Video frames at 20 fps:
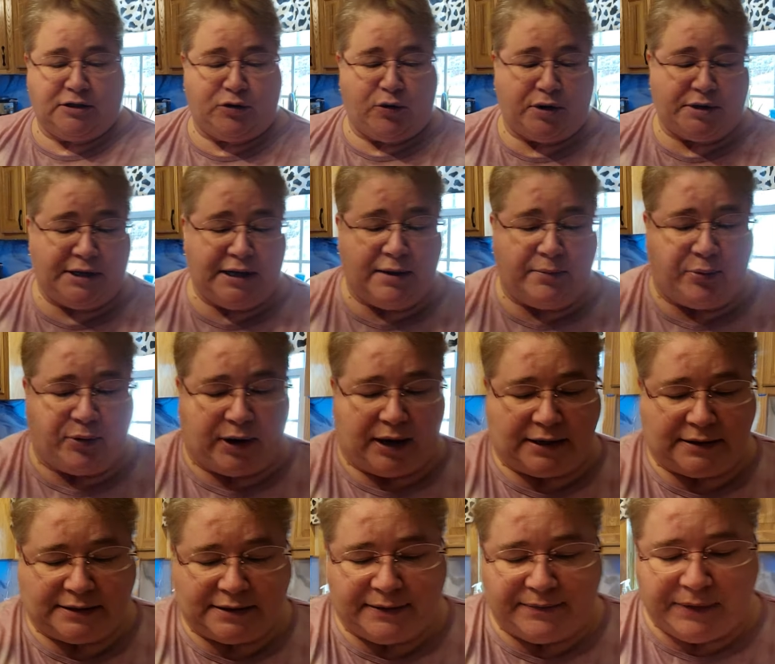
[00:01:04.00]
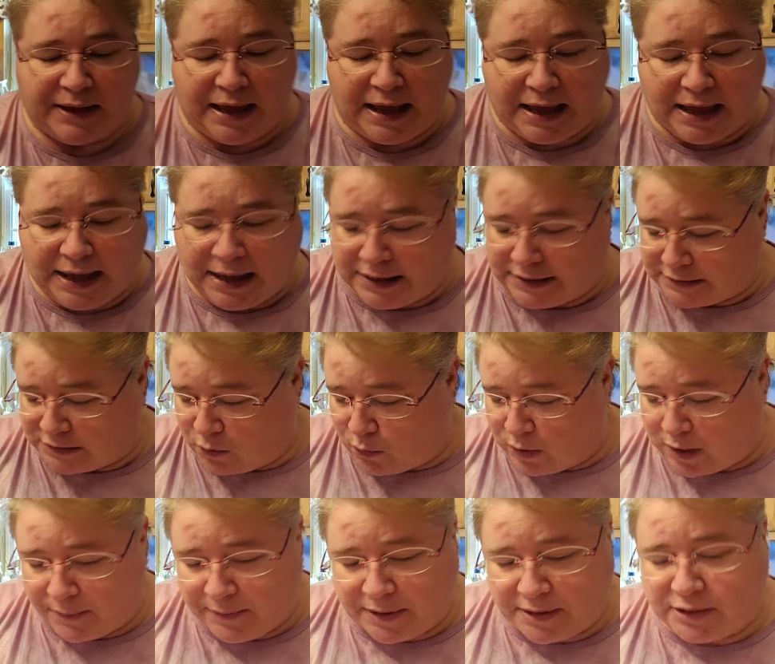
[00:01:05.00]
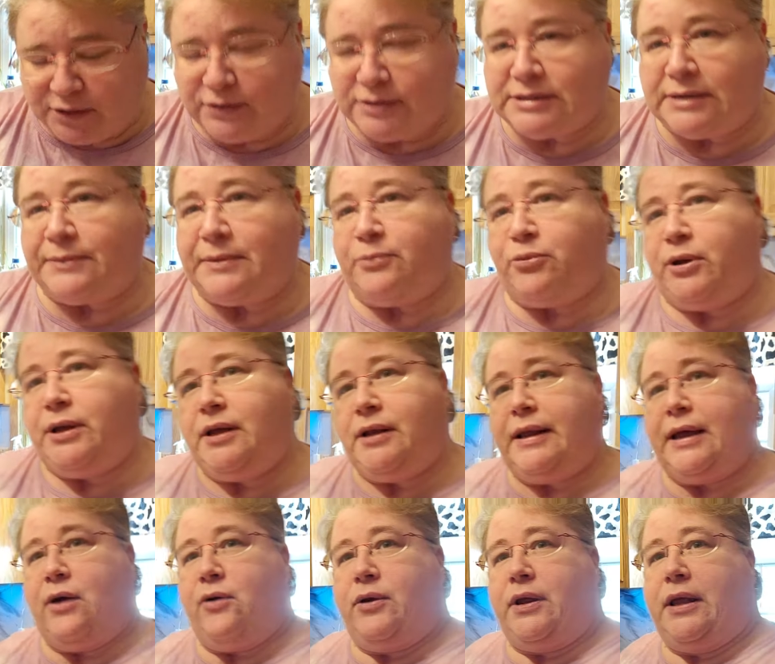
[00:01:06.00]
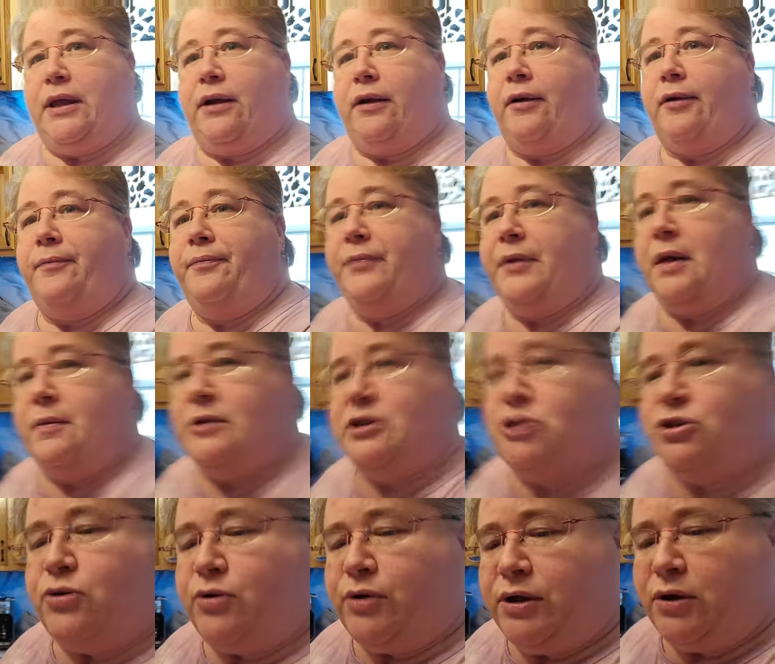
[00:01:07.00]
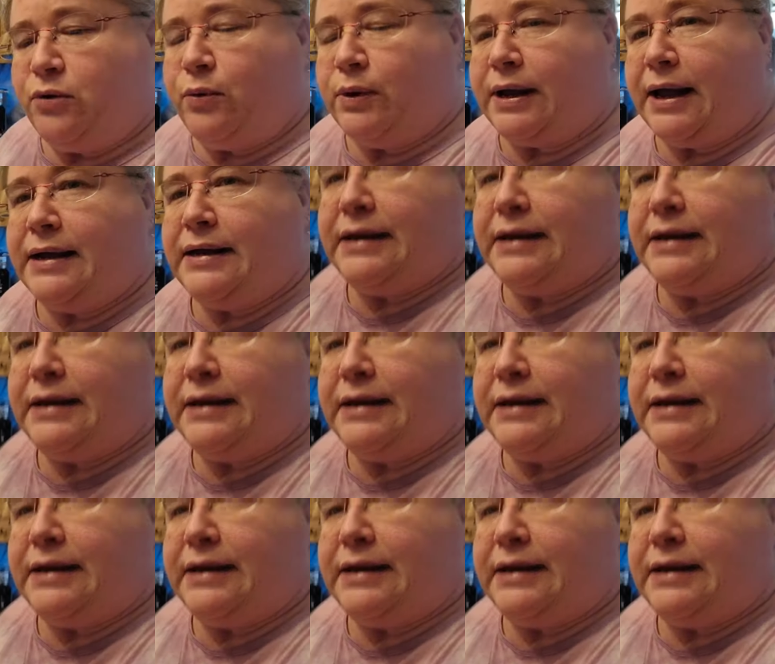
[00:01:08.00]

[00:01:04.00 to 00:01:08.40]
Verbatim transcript: tortilla press. So what I'm going to do is I'm going to bring you down here. I'm going to show you what I